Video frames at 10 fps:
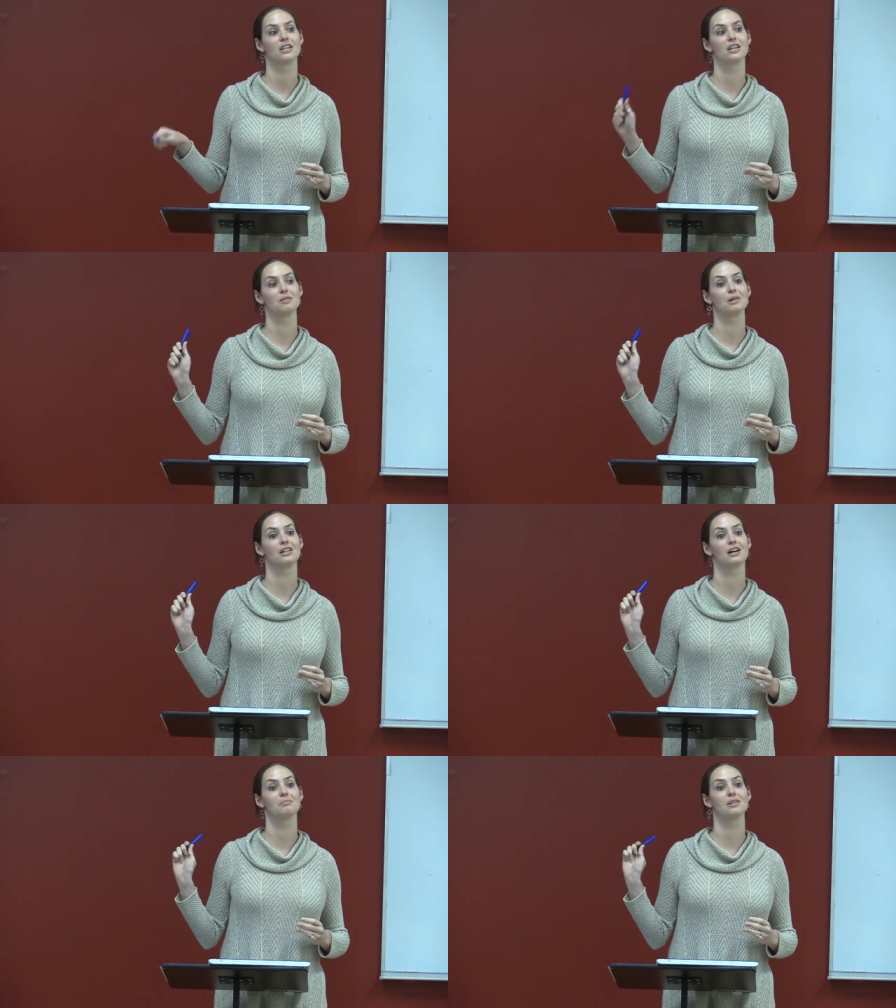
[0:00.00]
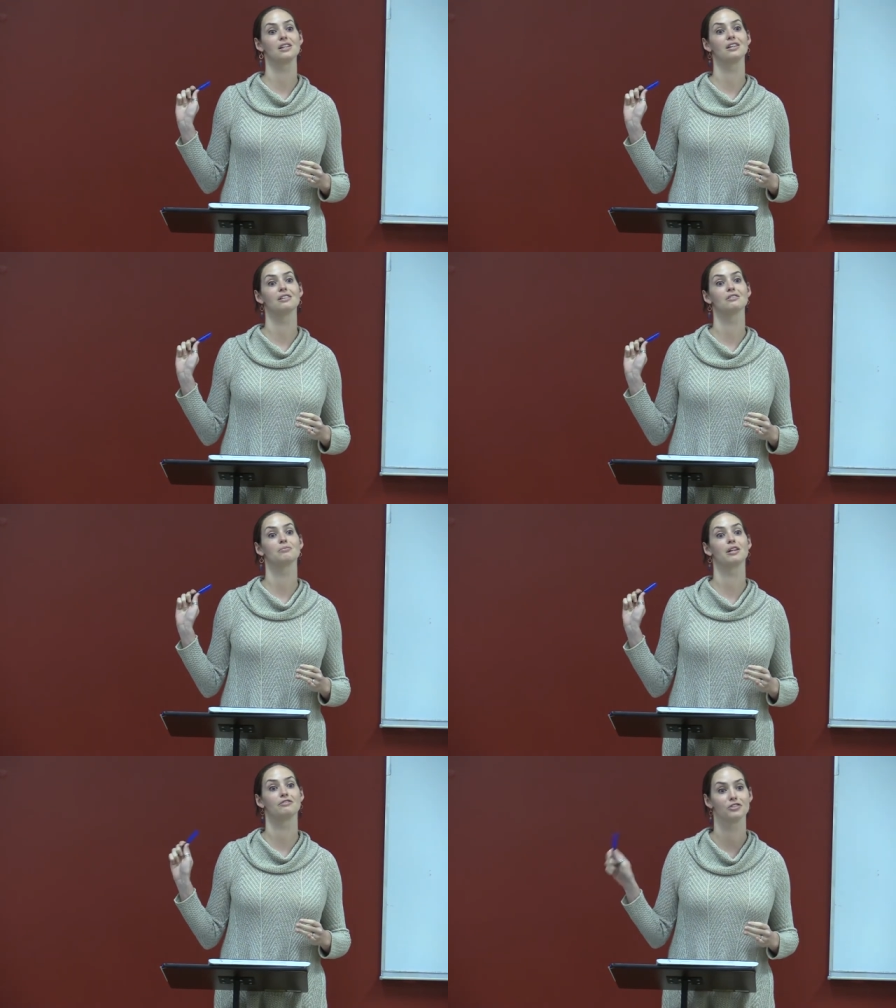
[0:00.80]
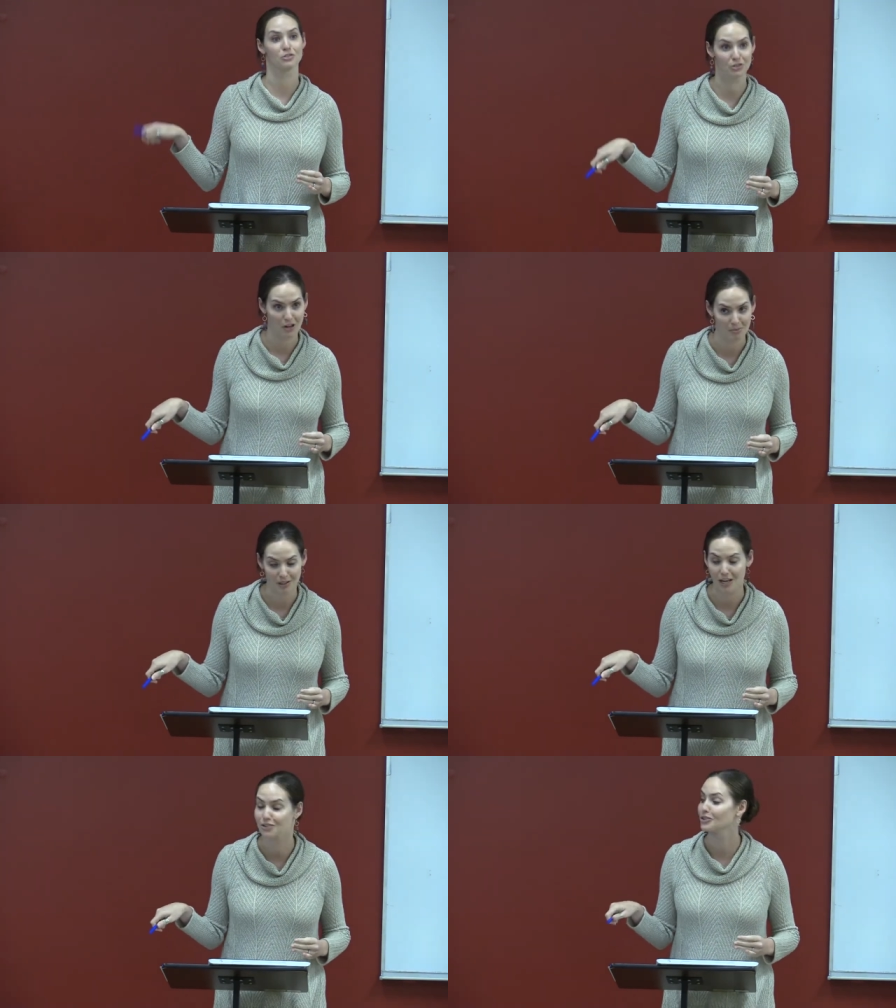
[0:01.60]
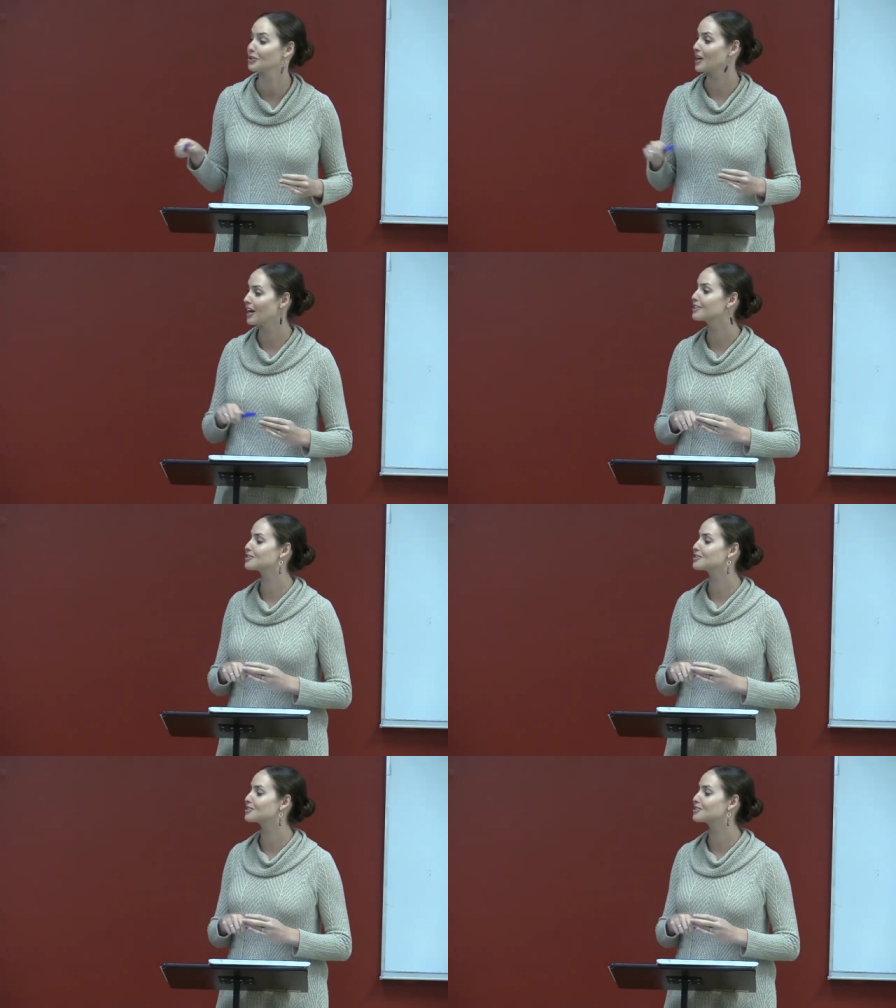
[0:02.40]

and that may not be beneficial to your application, okay?